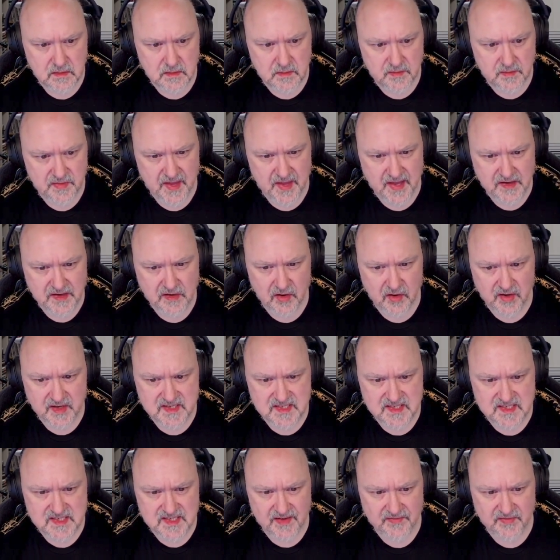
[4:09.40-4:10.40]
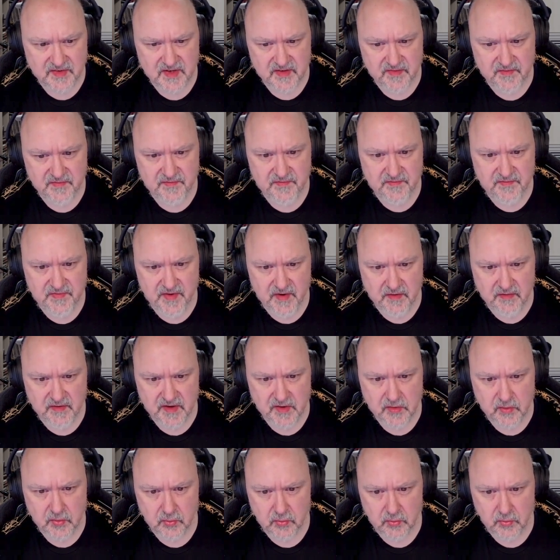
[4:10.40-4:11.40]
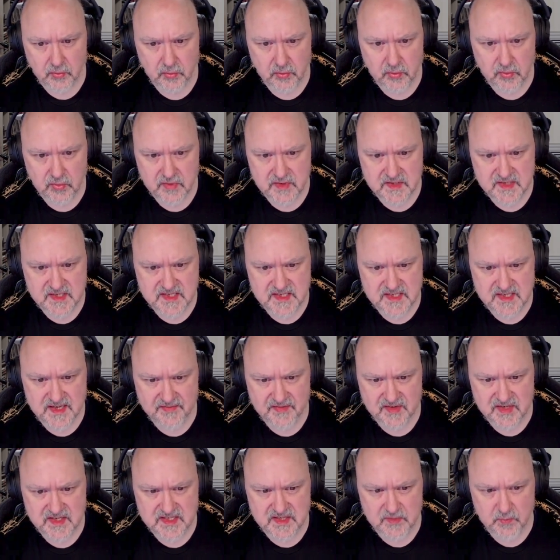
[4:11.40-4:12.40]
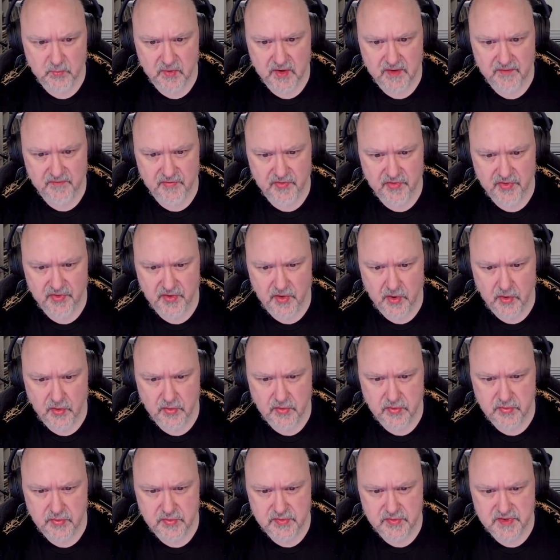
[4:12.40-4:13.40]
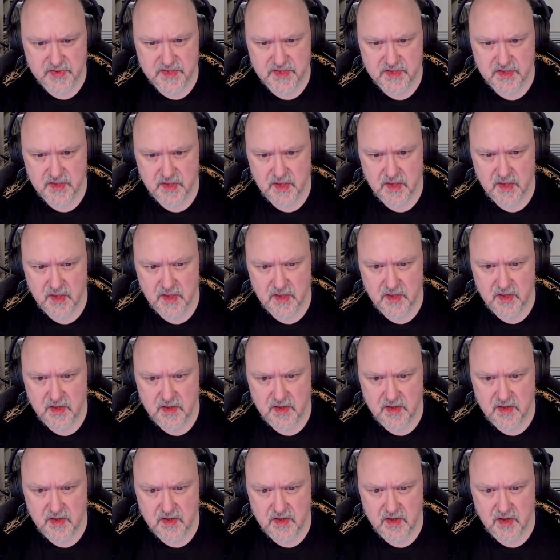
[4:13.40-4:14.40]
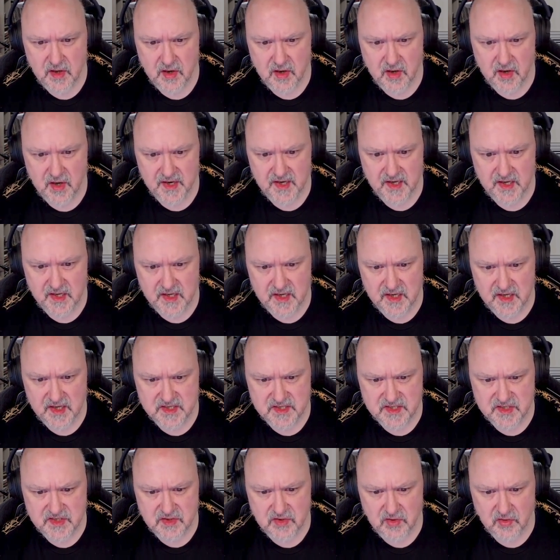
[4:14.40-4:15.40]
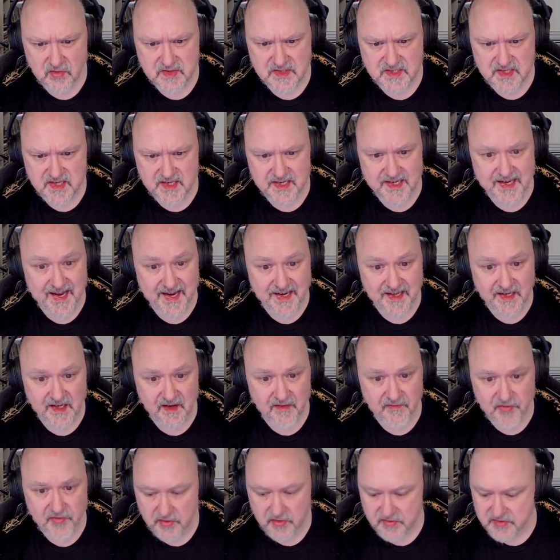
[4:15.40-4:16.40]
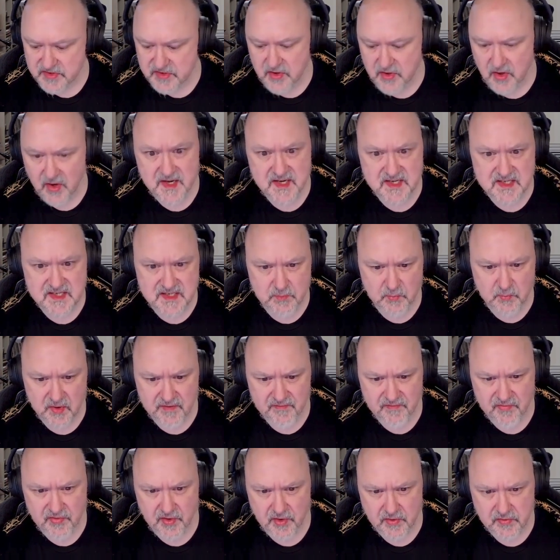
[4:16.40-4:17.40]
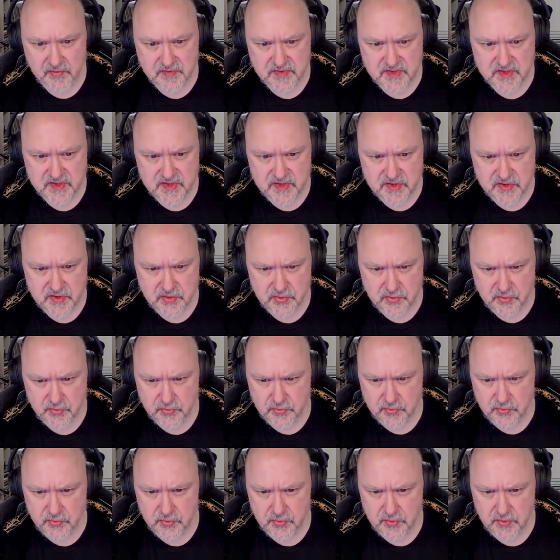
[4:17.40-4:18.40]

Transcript: That 9, 7 is very cool. 7 is in one of those. 9 is not in any of those. 9 is in one of those 2.